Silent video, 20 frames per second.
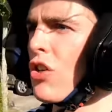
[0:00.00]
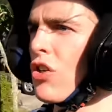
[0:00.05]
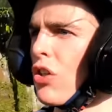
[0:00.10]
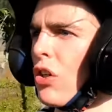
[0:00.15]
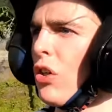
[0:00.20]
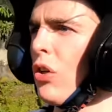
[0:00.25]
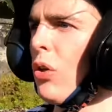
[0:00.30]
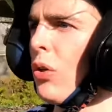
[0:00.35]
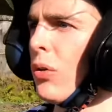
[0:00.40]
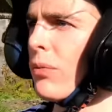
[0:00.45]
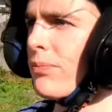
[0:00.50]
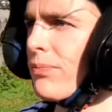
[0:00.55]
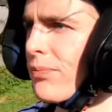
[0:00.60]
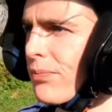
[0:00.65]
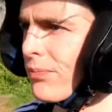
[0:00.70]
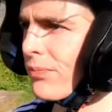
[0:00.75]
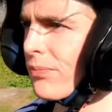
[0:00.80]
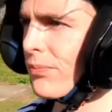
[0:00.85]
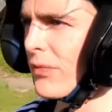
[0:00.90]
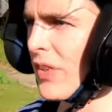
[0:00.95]
so
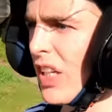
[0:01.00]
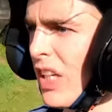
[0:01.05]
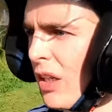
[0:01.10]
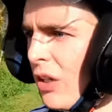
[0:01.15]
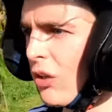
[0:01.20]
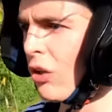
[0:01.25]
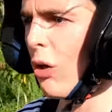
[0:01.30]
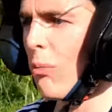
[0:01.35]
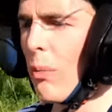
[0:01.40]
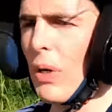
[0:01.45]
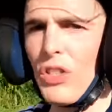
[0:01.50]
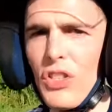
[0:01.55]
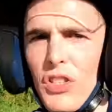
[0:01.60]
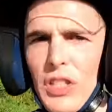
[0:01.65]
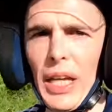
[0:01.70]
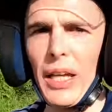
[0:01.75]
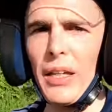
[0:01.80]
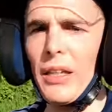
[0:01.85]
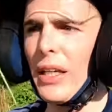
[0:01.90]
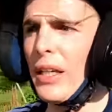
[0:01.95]
yeah, not
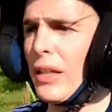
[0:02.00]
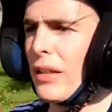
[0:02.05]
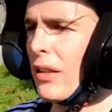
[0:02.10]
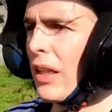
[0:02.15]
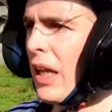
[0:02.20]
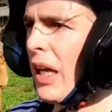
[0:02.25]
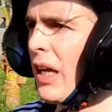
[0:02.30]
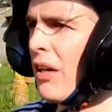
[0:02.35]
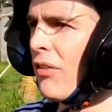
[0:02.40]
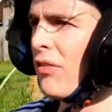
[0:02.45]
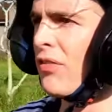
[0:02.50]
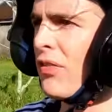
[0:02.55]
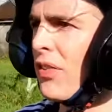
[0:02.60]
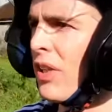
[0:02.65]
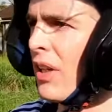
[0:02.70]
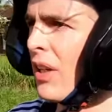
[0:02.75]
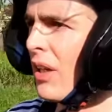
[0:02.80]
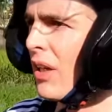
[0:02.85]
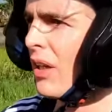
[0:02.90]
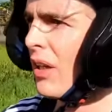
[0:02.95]
much daylight left,
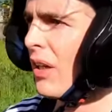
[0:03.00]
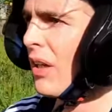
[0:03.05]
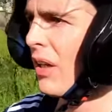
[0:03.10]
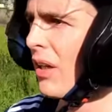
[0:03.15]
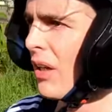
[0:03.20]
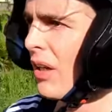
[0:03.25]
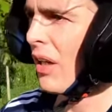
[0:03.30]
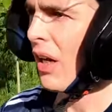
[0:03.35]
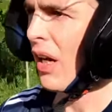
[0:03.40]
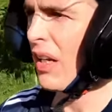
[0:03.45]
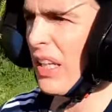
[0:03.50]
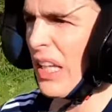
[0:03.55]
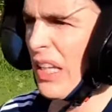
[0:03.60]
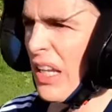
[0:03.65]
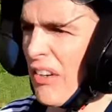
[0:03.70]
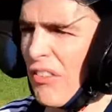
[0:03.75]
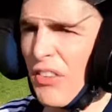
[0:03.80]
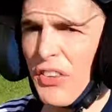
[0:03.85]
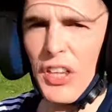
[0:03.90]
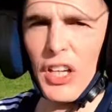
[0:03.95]
and
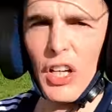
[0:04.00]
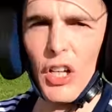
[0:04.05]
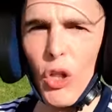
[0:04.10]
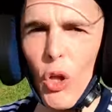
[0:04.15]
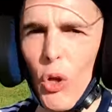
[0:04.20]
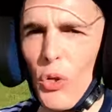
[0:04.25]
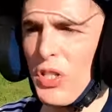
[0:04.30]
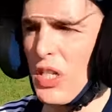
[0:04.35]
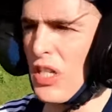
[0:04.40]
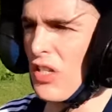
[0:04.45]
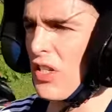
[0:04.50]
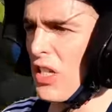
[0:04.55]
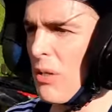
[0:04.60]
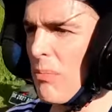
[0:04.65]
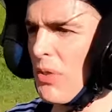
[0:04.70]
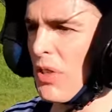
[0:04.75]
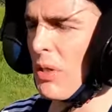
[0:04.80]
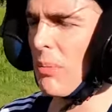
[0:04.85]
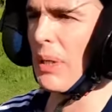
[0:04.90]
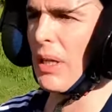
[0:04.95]
then everything closes,
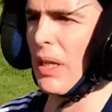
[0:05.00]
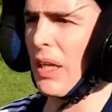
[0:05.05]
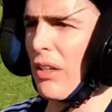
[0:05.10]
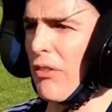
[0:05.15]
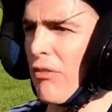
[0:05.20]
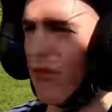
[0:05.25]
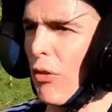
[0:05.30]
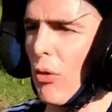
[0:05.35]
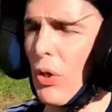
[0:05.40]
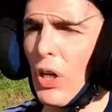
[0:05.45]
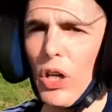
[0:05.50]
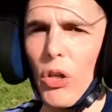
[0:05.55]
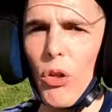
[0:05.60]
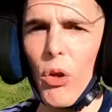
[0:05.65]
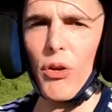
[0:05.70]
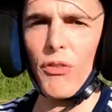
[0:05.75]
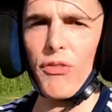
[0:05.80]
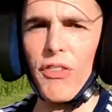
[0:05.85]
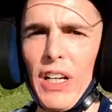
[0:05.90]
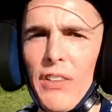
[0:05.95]
seems to be like 4
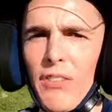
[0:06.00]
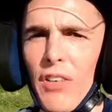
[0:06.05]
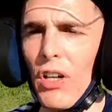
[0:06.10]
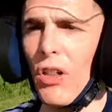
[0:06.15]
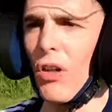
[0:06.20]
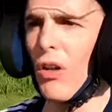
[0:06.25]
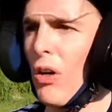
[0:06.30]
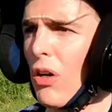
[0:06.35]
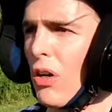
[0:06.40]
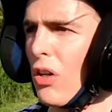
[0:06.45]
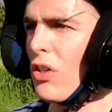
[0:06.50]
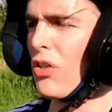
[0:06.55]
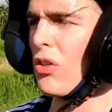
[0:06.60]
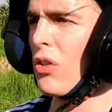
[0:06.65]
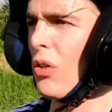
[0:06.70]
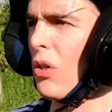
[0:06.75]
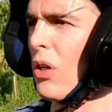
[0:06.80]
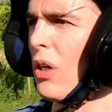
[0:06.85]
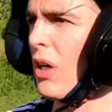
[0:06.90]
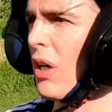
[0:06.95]
o'clock, 5 o'clock.
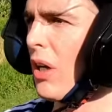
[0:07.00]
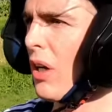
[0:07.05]
So